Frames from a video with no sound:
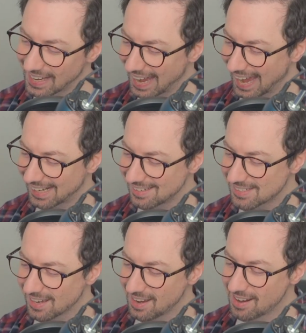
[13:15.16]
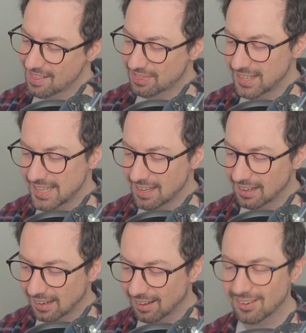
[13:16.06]
And the
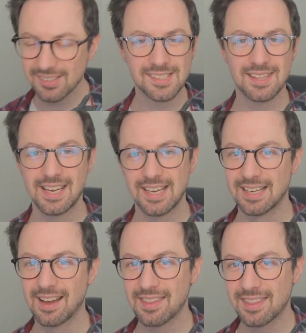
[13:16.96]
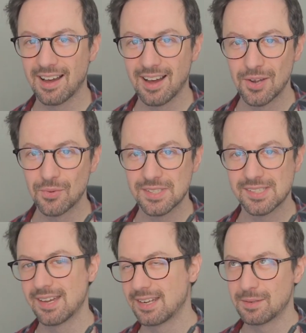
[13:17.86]
last thing that I would
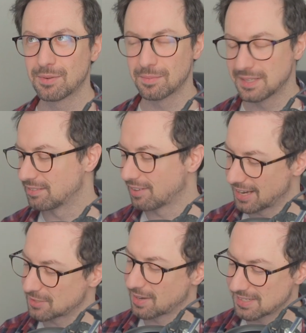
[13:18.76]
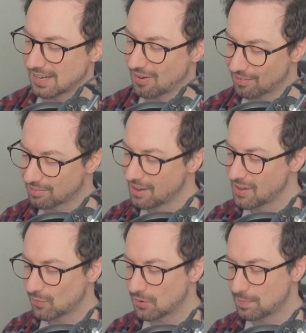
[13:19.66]
certainly probably advise myself
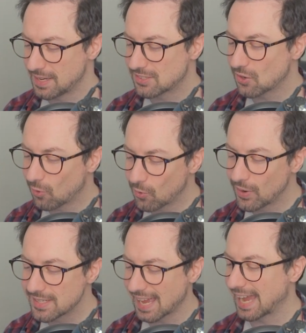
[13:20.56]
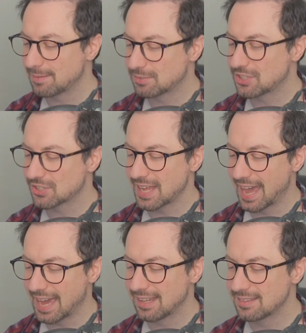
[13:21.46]
would be to always aim to just
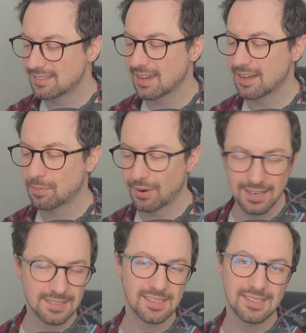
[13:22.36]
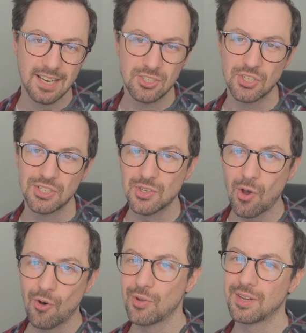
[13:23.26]
end a practice session
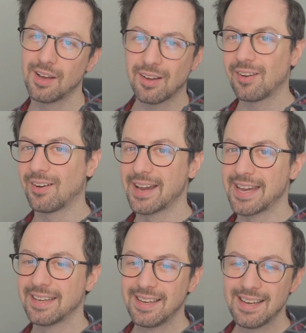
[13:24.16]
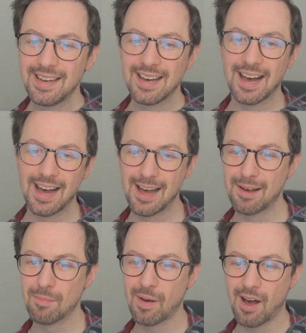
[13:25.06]
on a high.
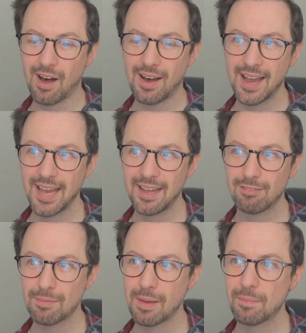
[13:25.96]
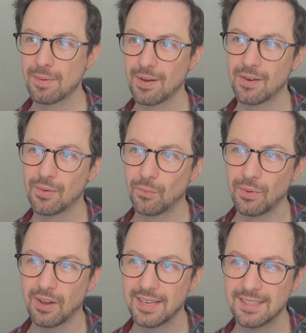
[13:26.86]
I remember
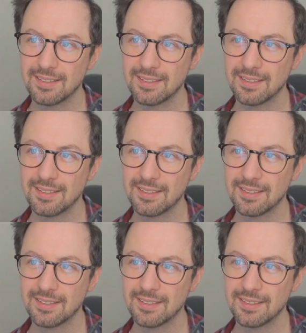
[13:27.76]
I